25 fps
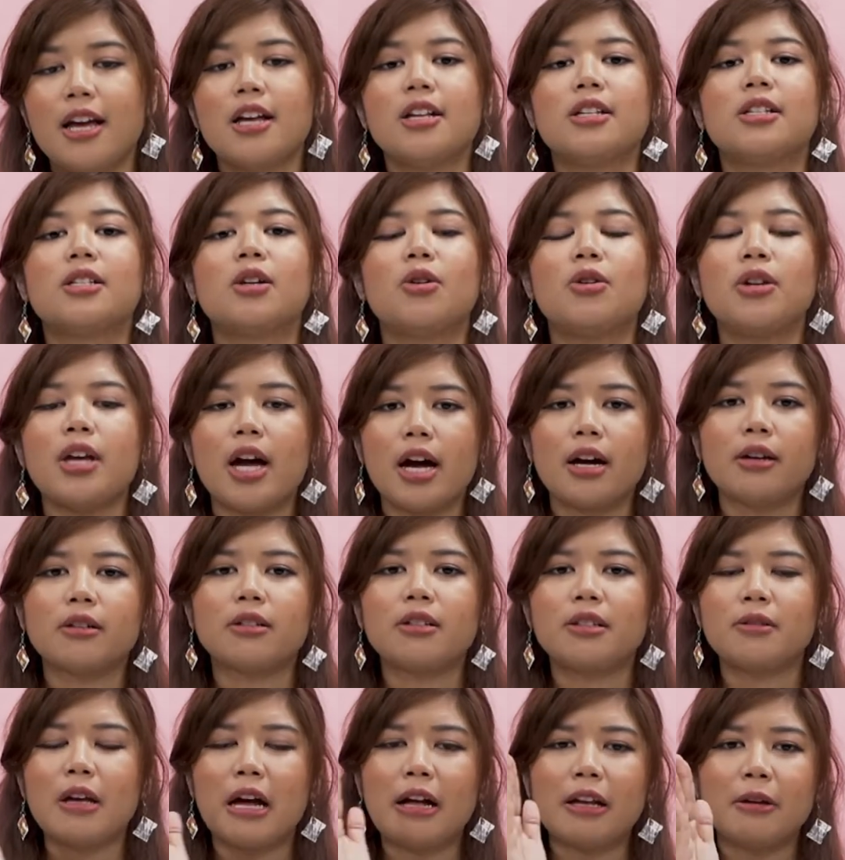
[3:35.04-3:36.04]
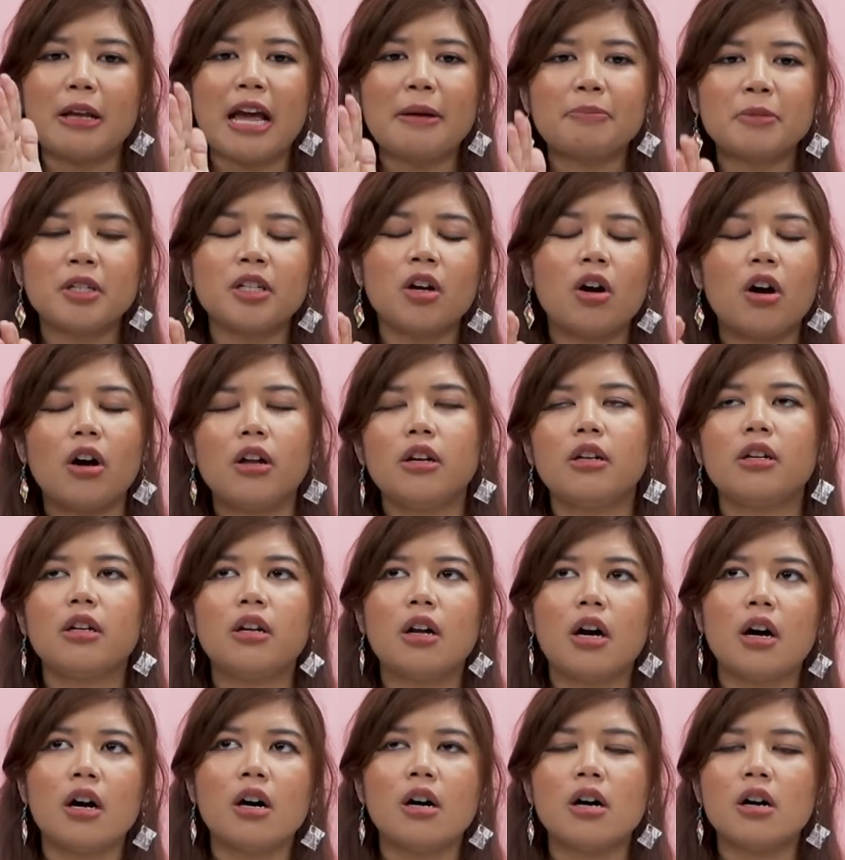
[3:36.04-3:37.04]
So yeah, I kept it
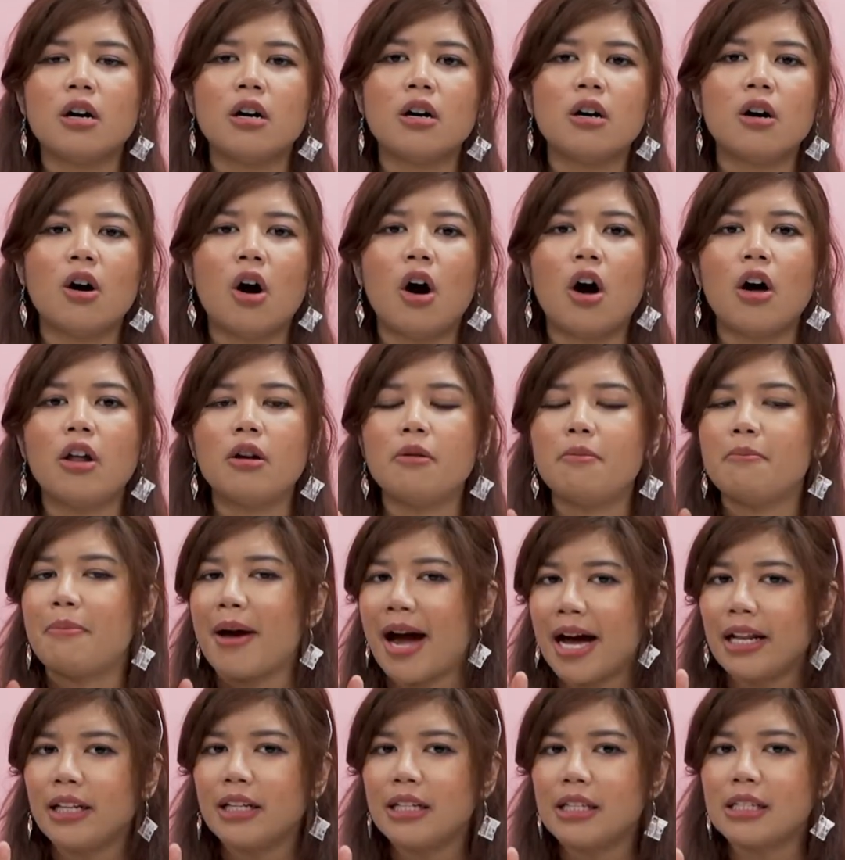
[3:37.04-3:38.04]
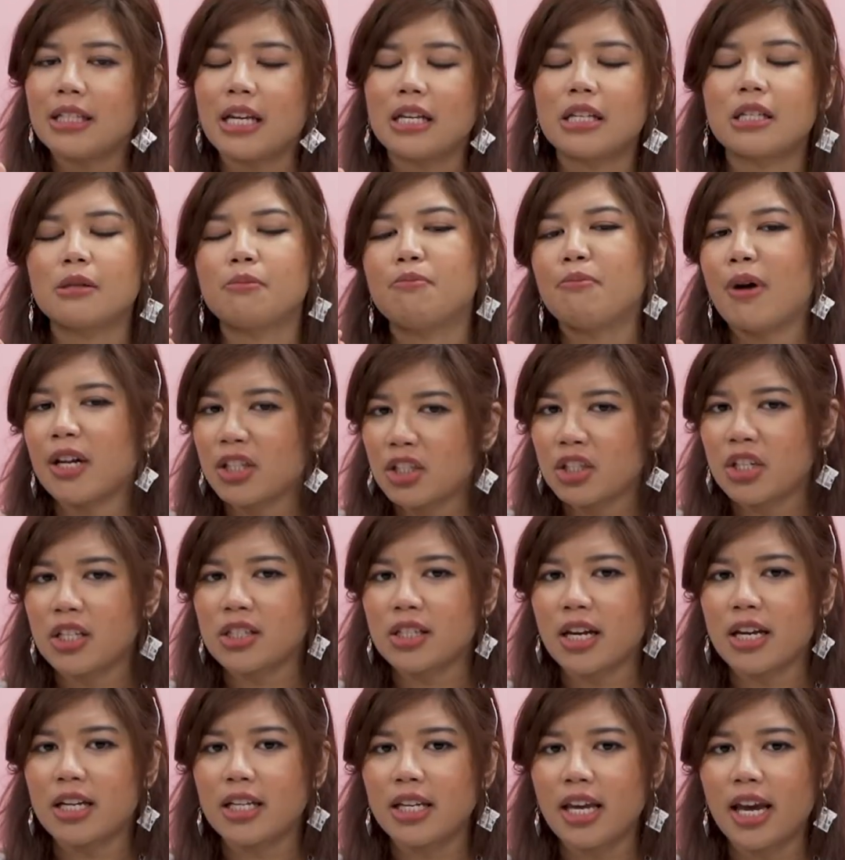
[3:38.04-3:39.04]
on balance as much as
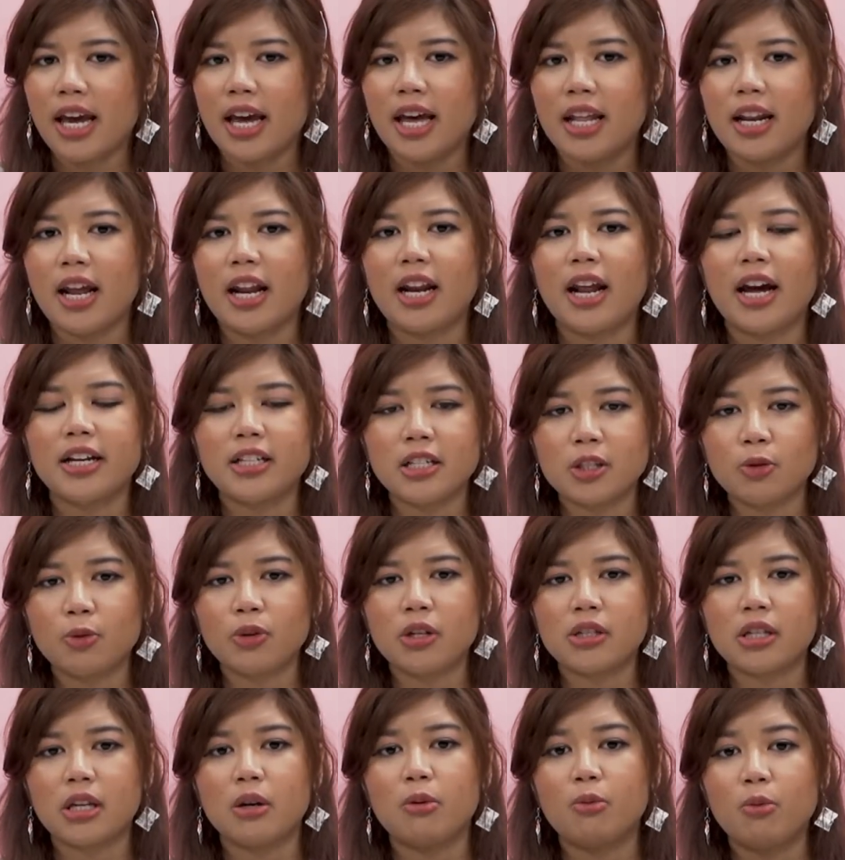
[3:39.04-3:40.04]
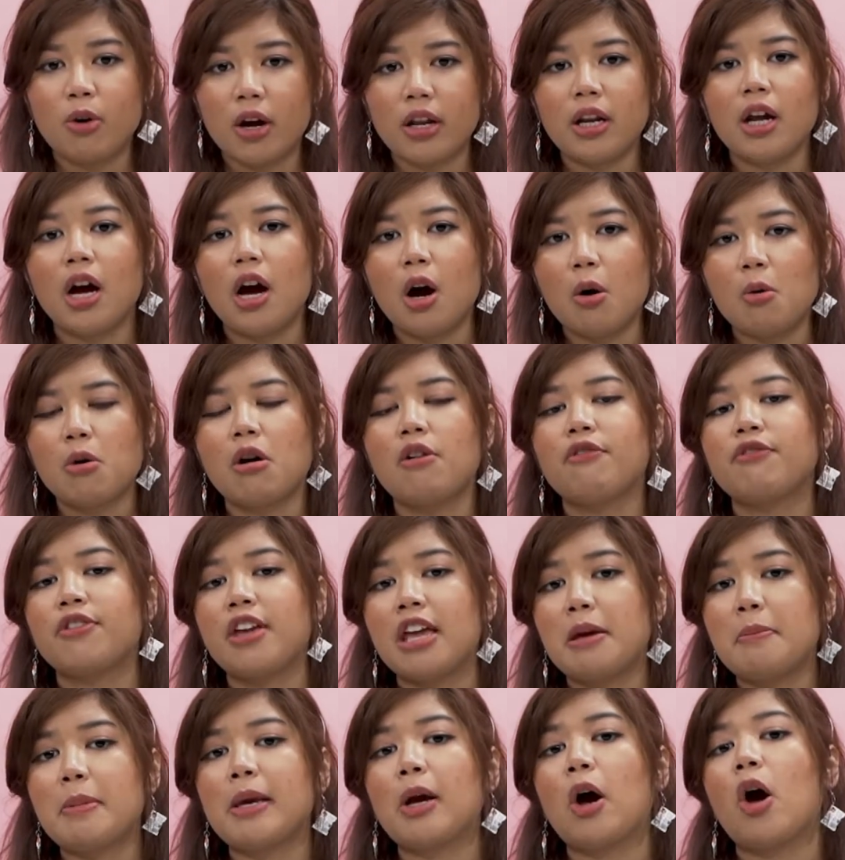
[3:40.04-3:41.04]
I can, and I just want to say 1 hour of
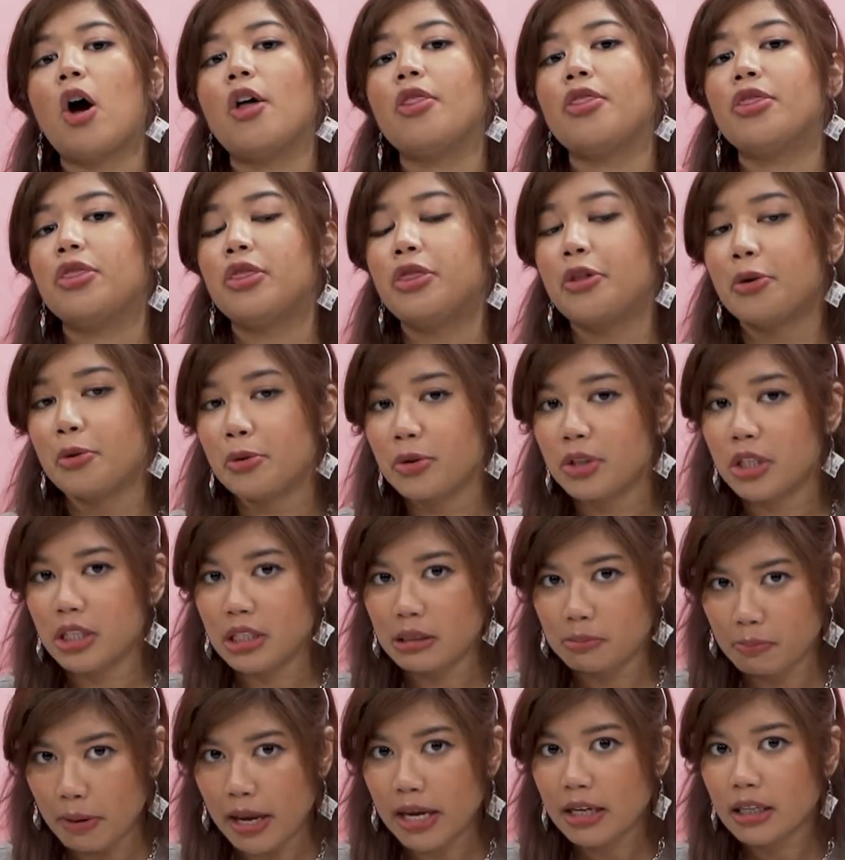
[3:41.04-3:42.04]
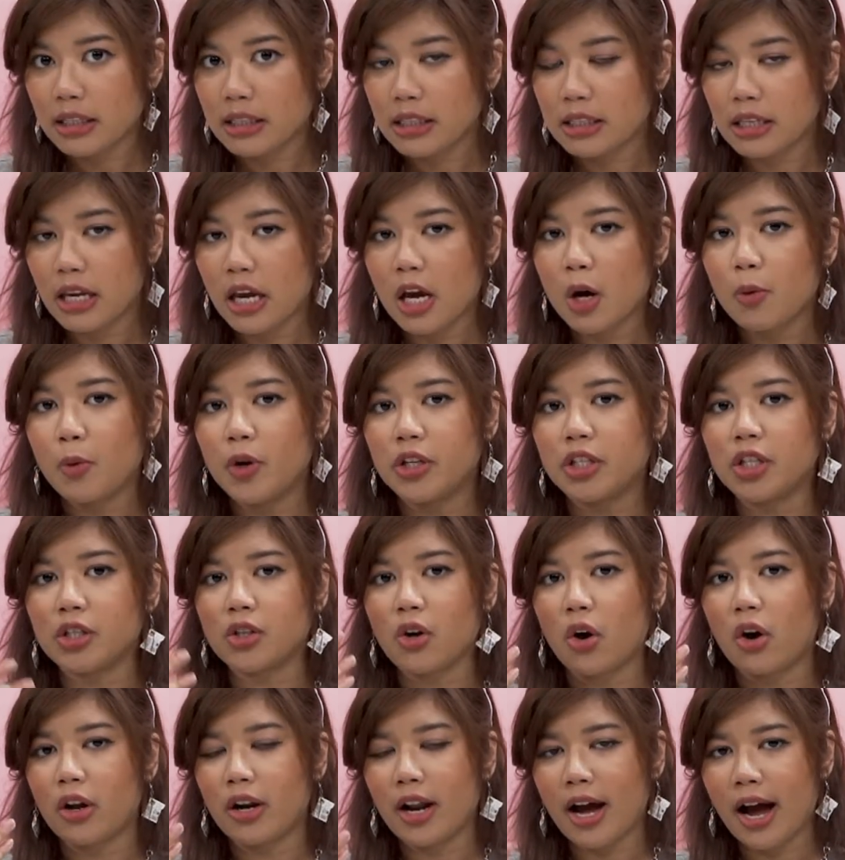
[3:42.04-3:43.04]
gaming on those specs, which is
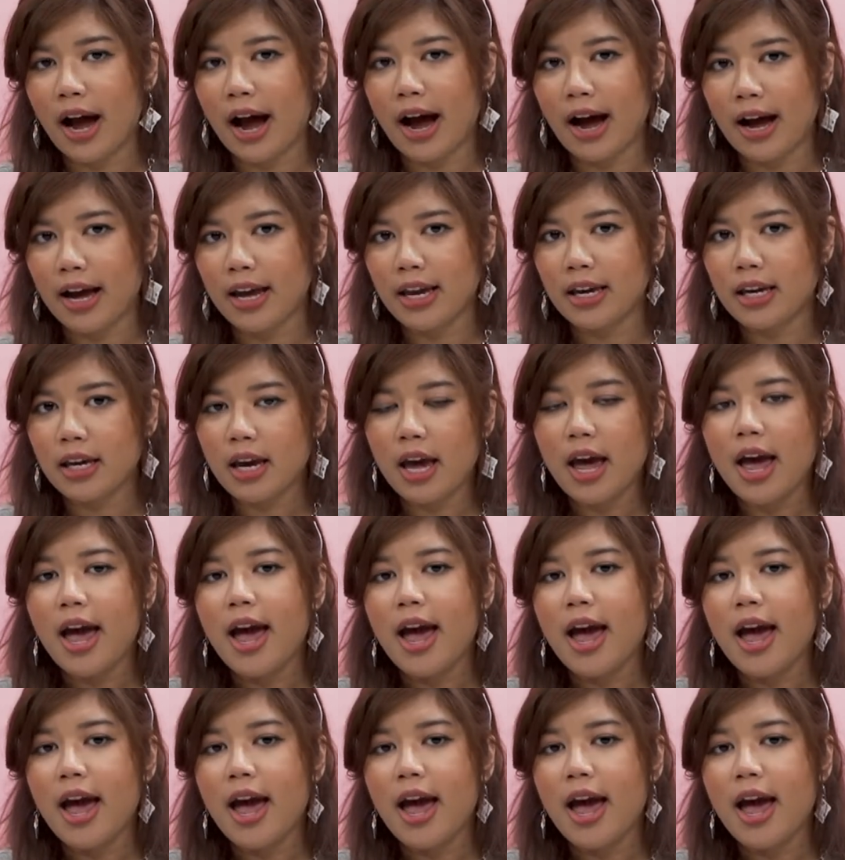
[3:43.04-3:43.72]
on high,